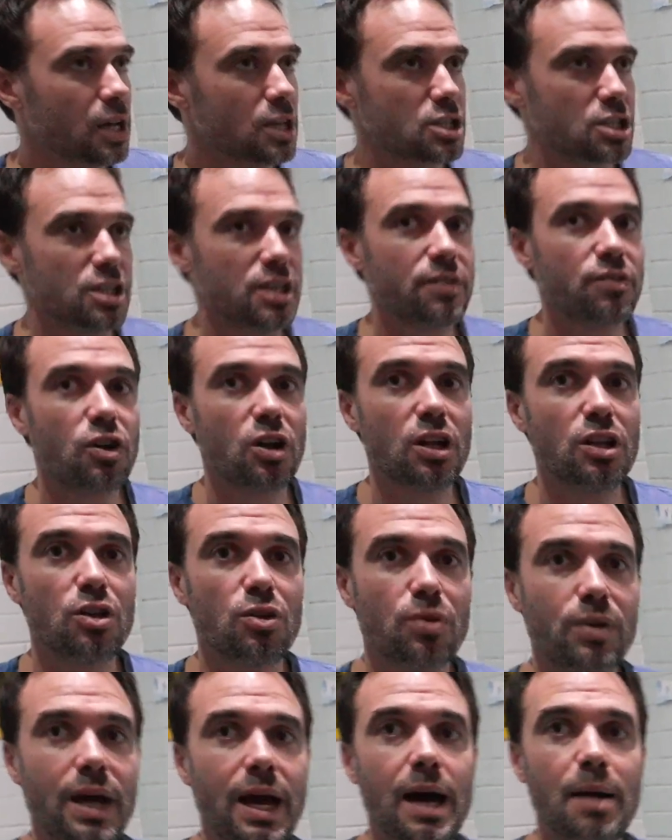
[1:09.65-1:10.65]
So they've got a
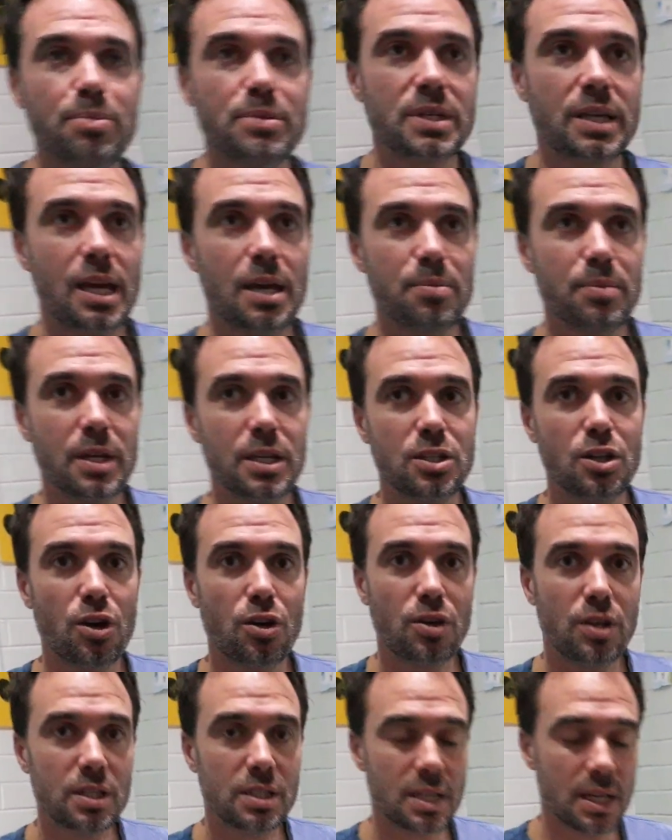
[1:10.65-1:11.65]
little cup to keep their
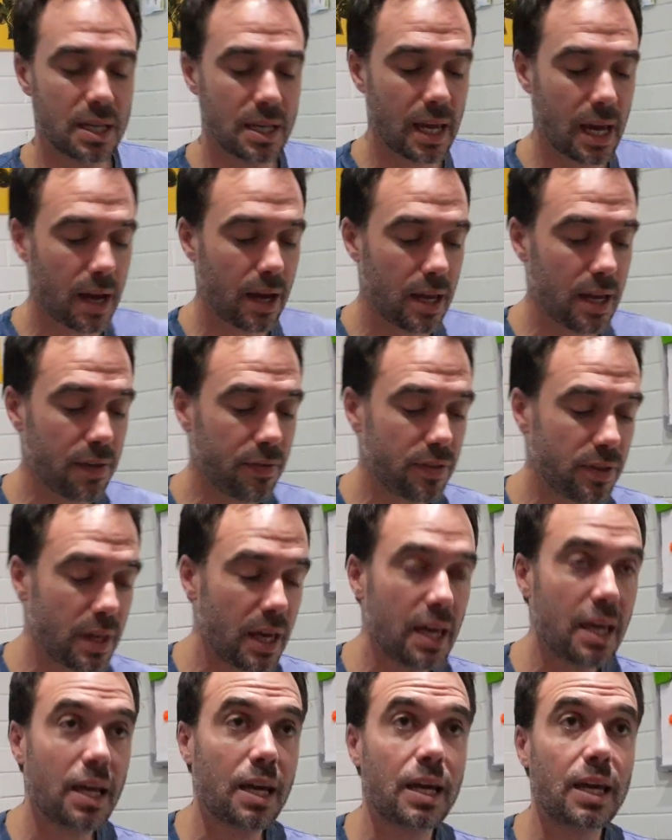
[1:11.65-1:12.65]
tokens in. Now, if
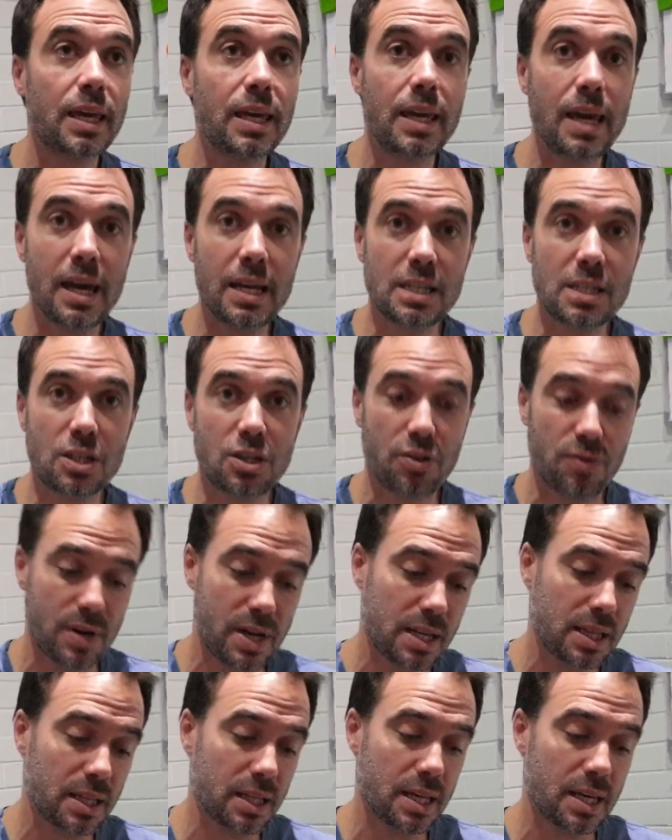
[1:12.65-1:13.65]
they guess
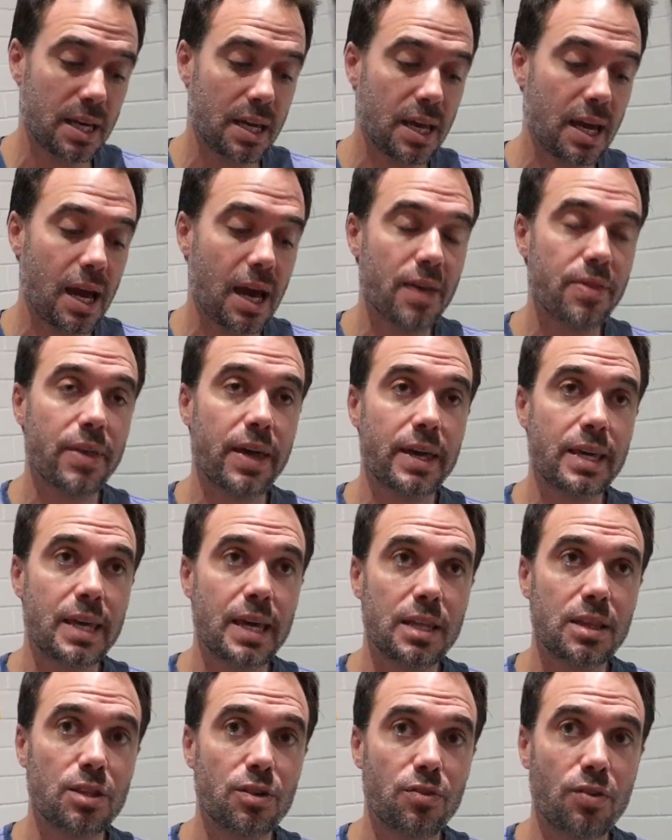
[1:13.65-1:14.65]
correctly and they
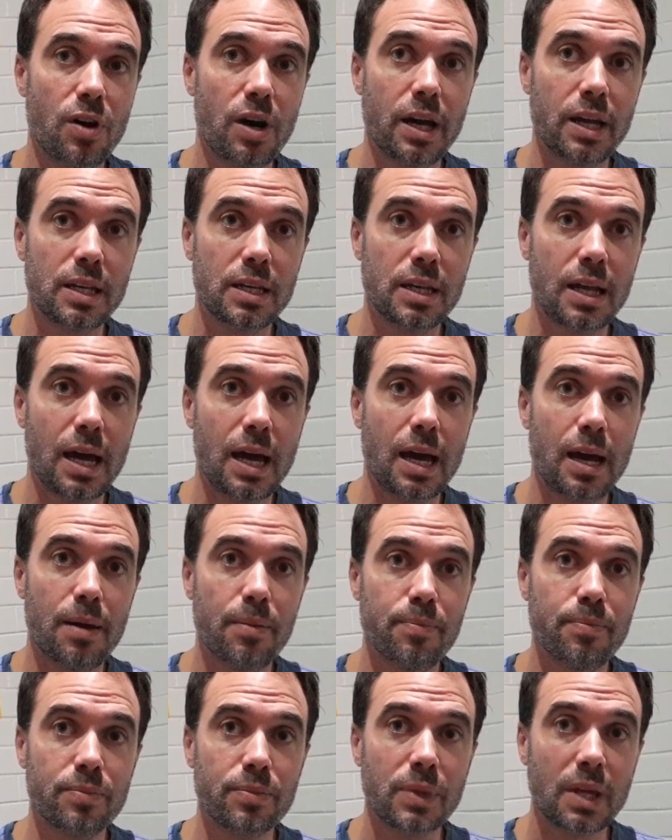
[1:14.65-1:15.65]
get the right
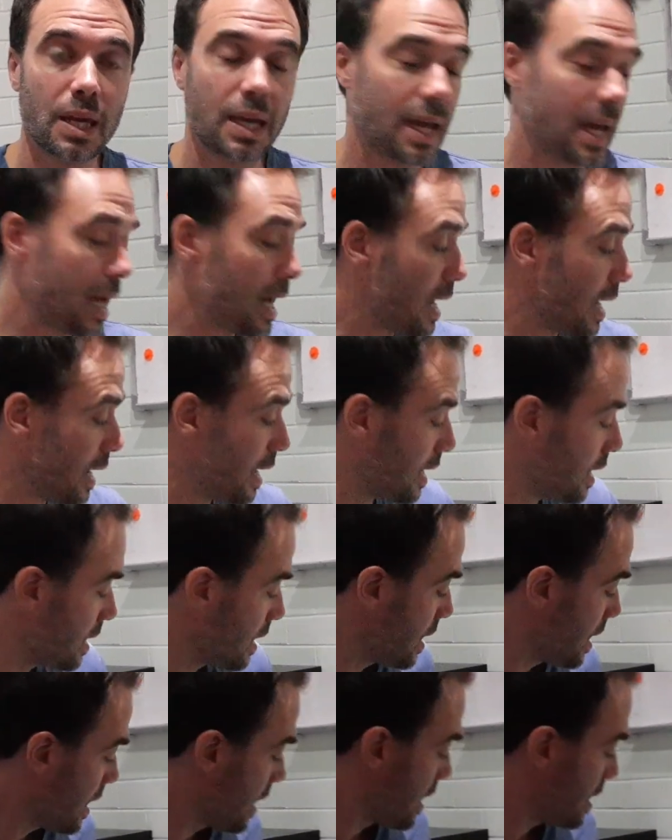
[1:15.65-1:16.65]
um,
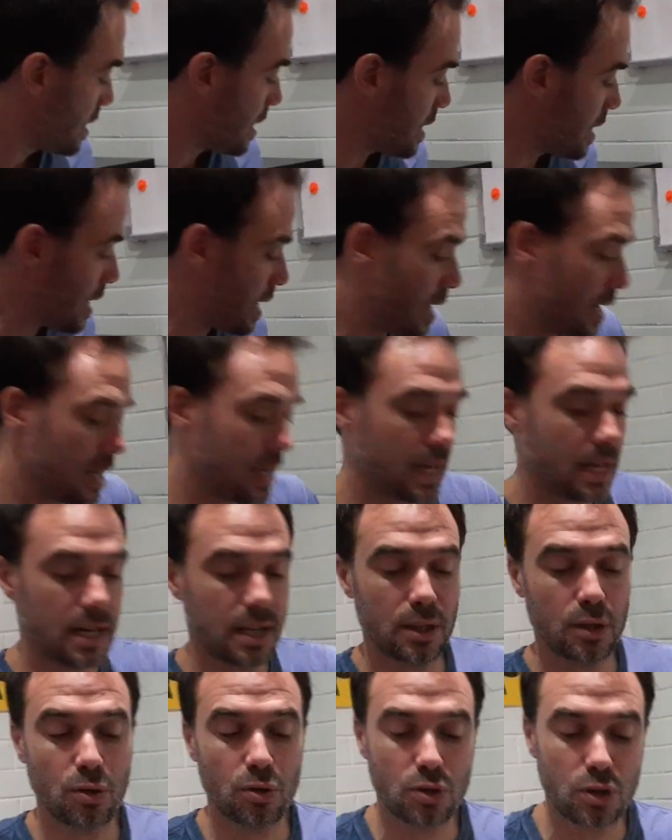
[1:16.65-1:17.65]
card, then they're going to get
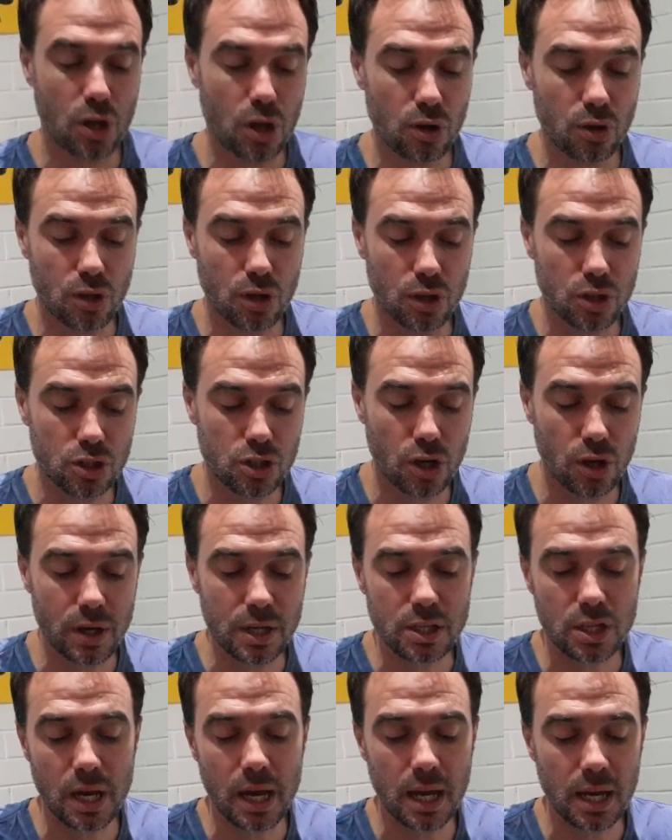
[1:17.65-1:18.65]
a little token. So
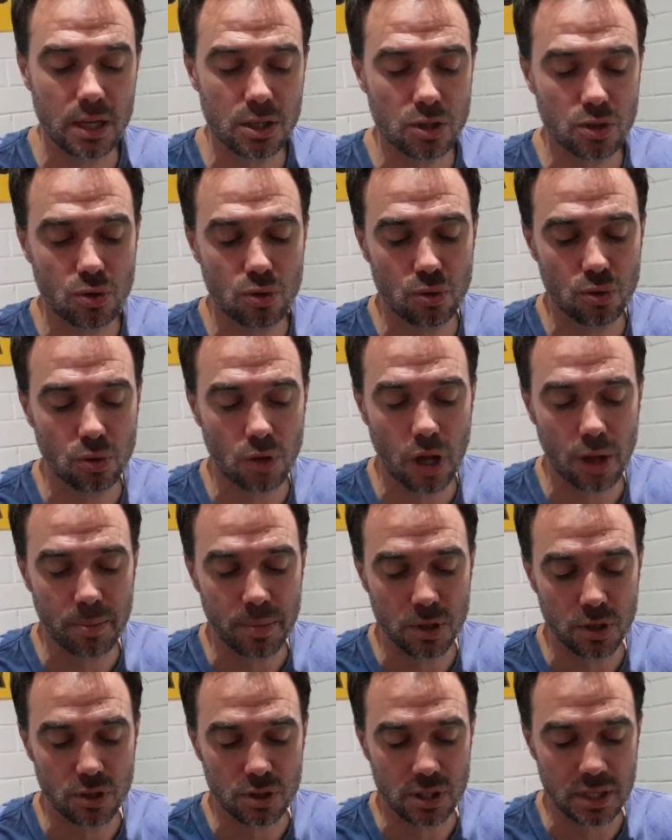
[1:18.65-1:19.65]
at a school, I'd
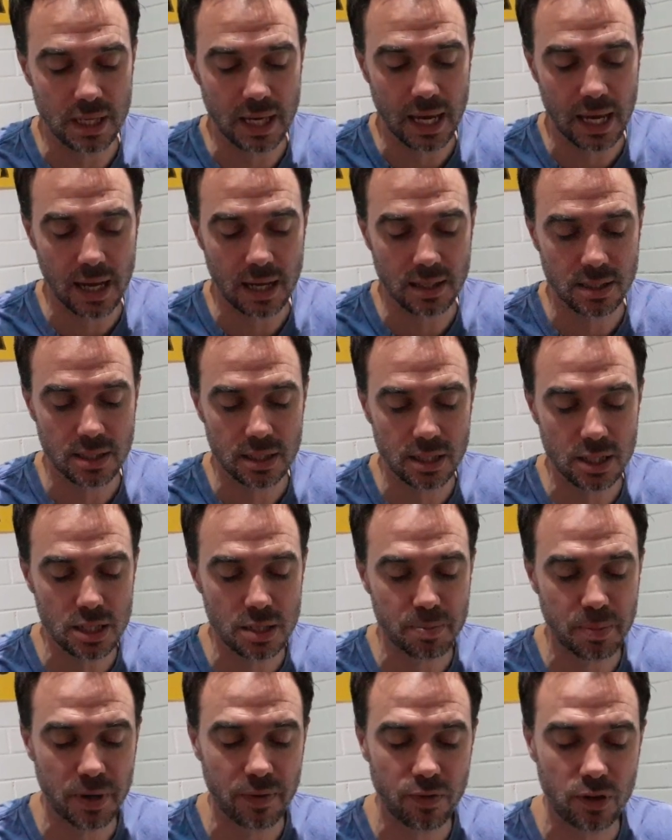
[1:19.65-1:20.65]
be using
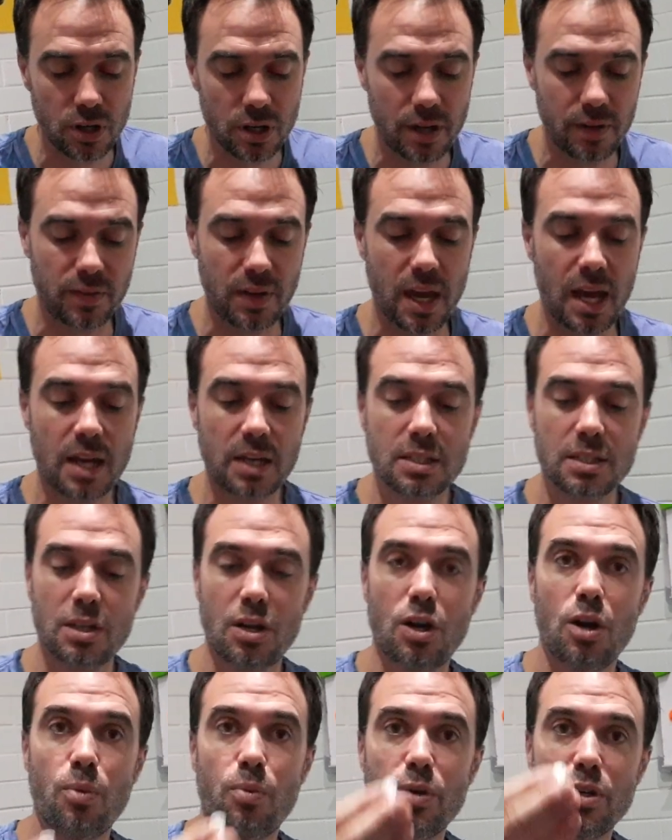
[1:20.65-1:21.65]
counters, but if you don't have counters at
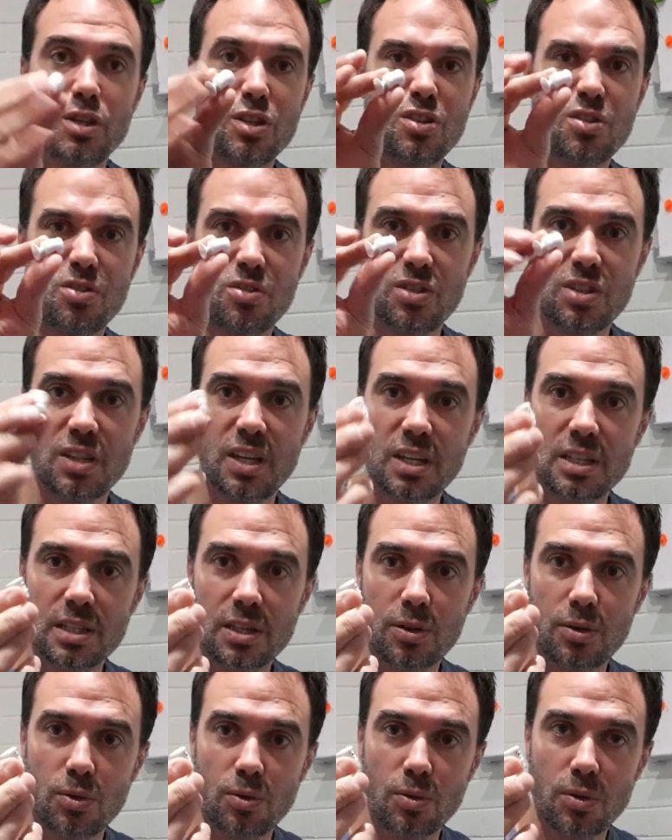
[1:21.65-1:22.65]
home, we're just using these
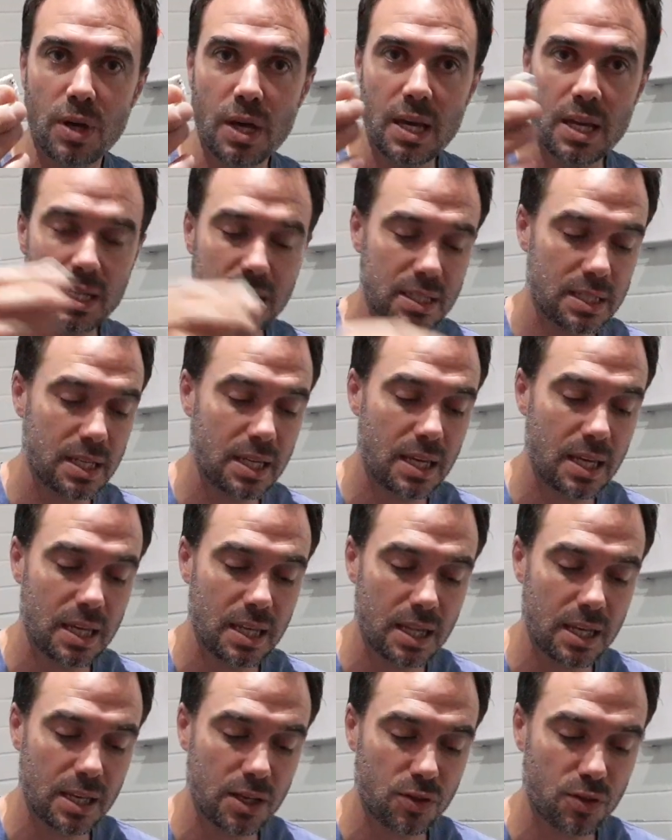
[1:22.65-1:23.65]
little sticky
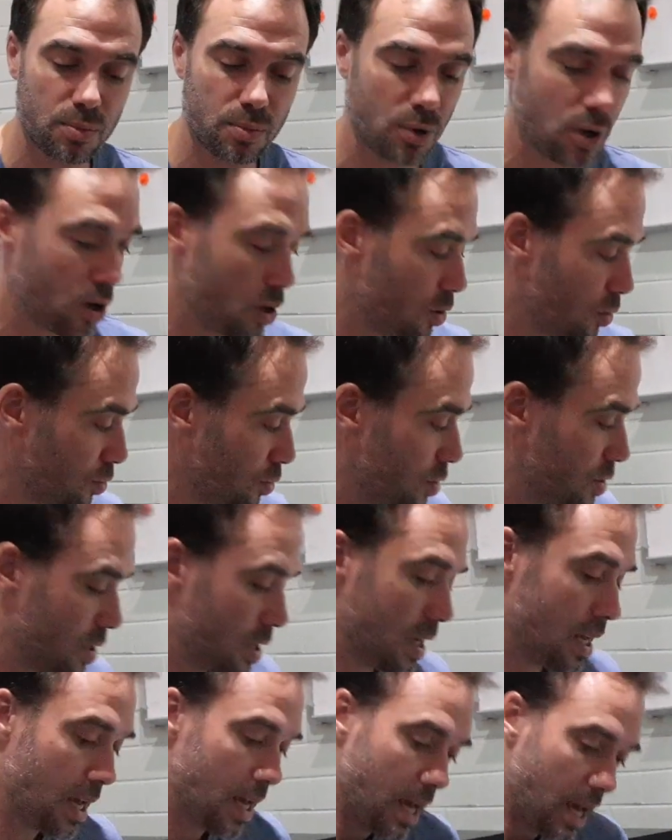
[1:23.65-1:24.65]
things from
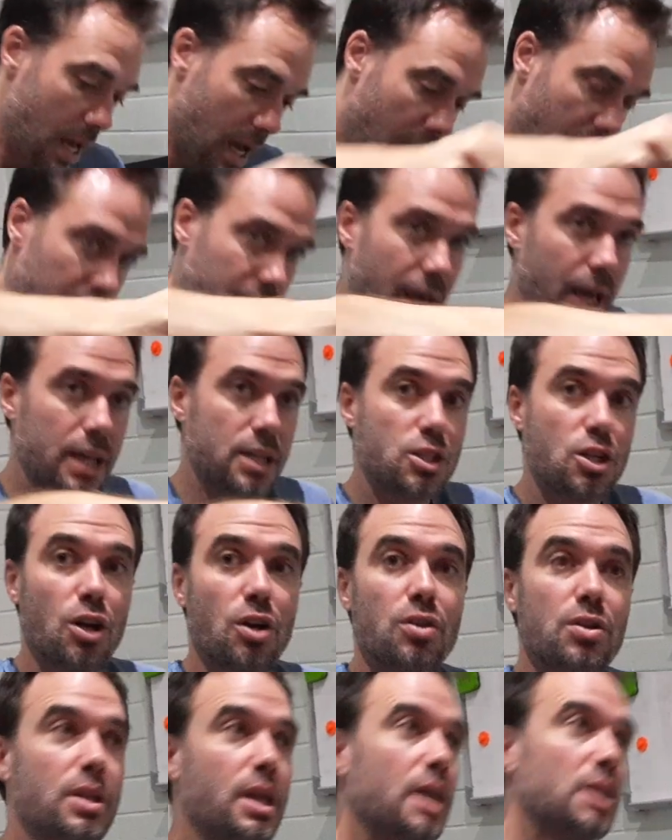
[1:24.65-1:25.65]
Coles. Okay,
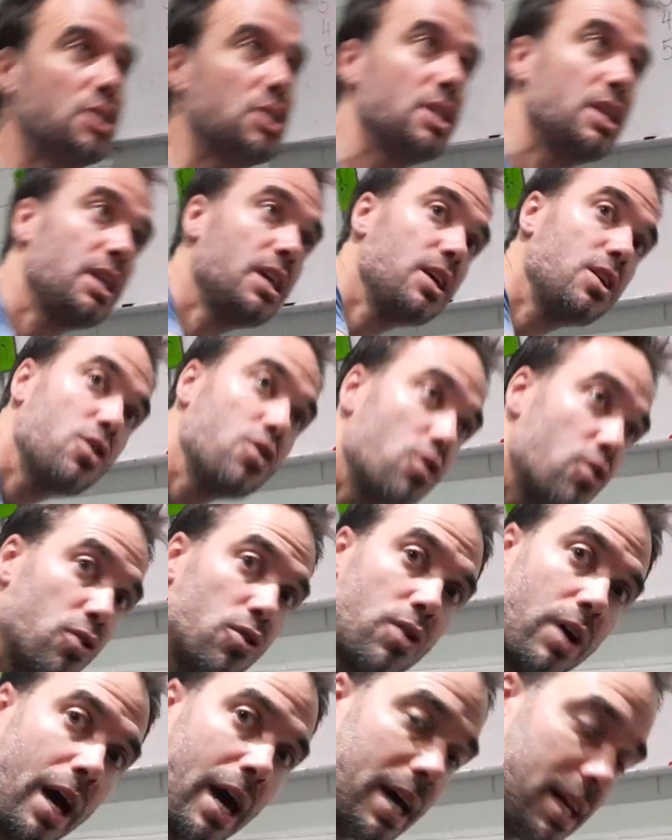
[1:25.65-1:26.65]
so Nashi,
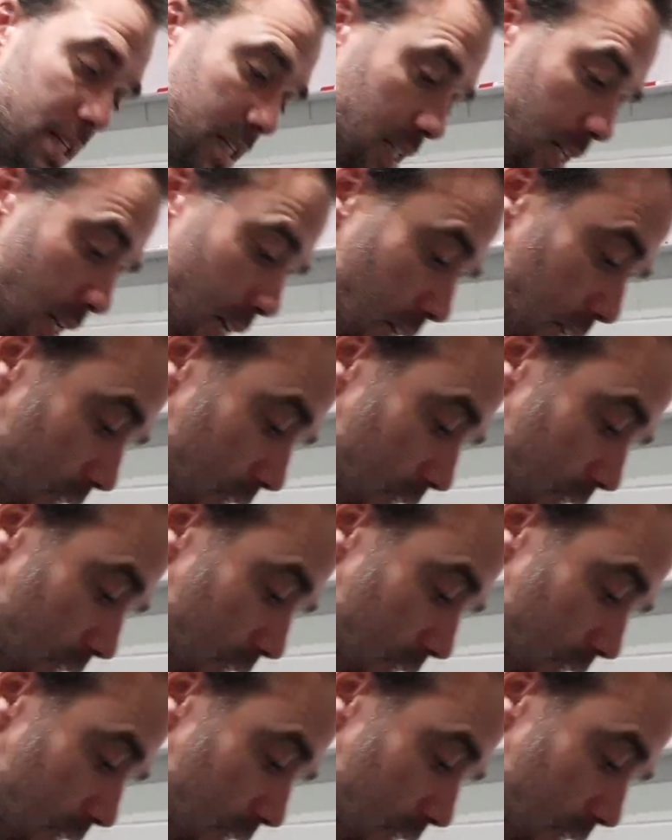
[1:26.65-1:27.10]
you're at